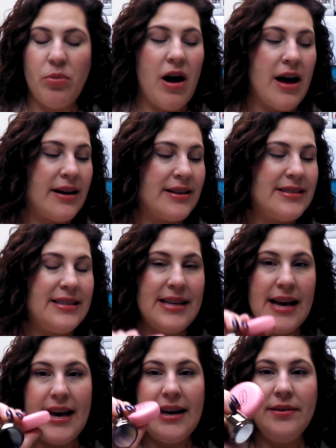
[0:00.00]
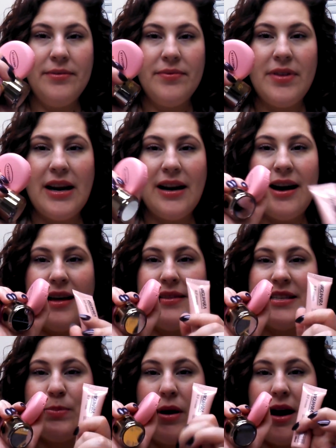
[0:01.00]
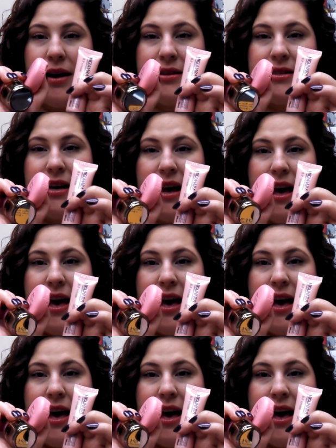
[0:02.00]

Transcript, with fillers: products today that I got in this box.